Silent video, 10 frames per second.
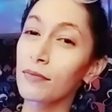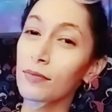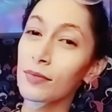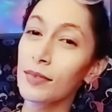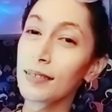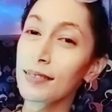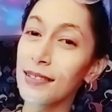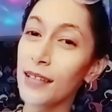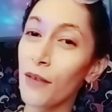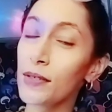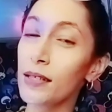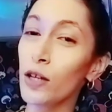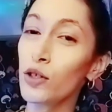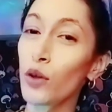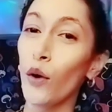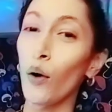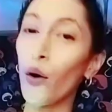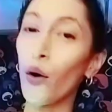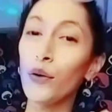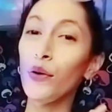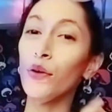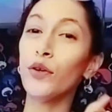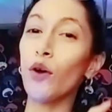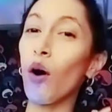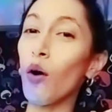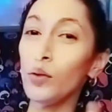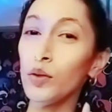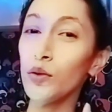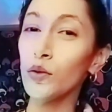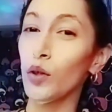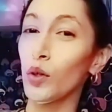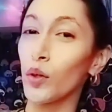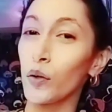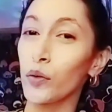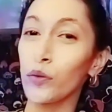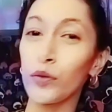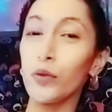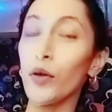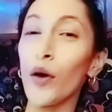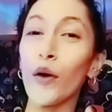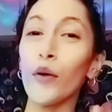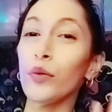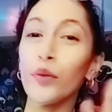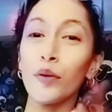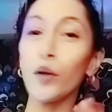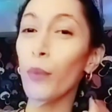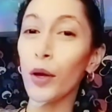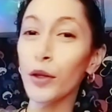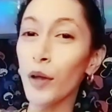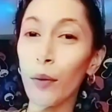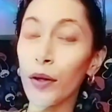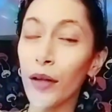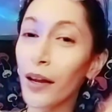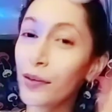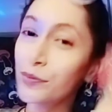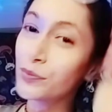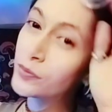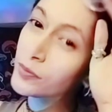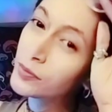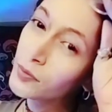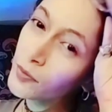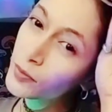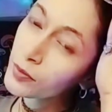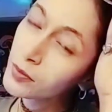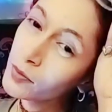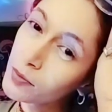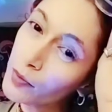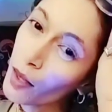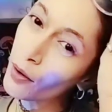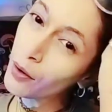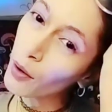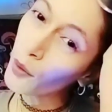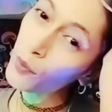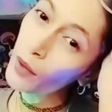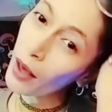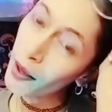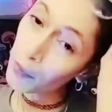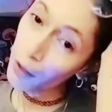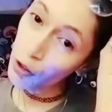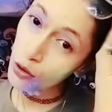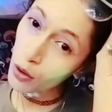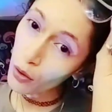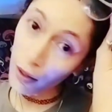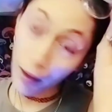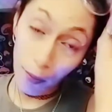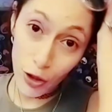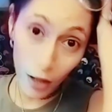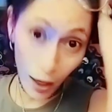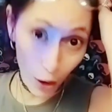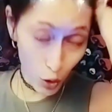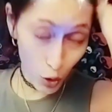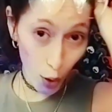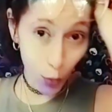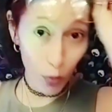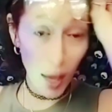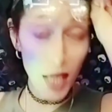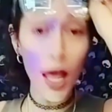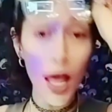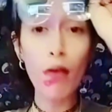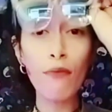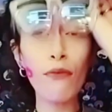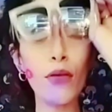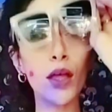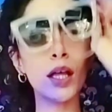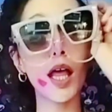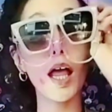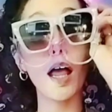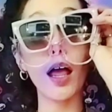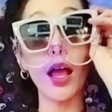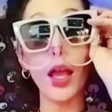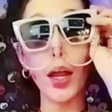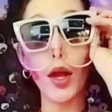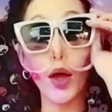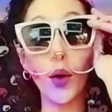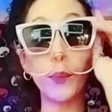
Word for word: things and stuff and such. Or do you? Oh, you. There, there, there. I don't know. I am controlling. I'm just not controlling with myself. You know,